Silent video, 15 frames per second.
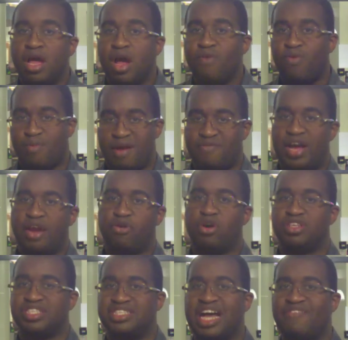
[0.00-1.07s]
for my final
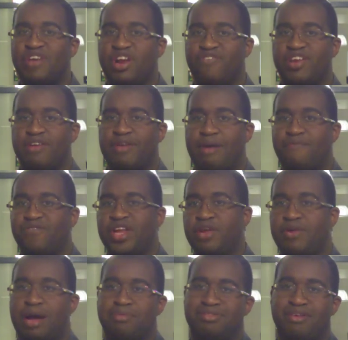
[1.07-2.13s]
closing time for video
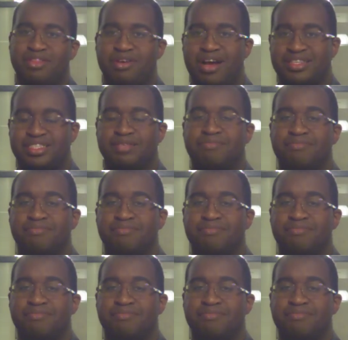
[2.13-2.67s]
commentary thoughts.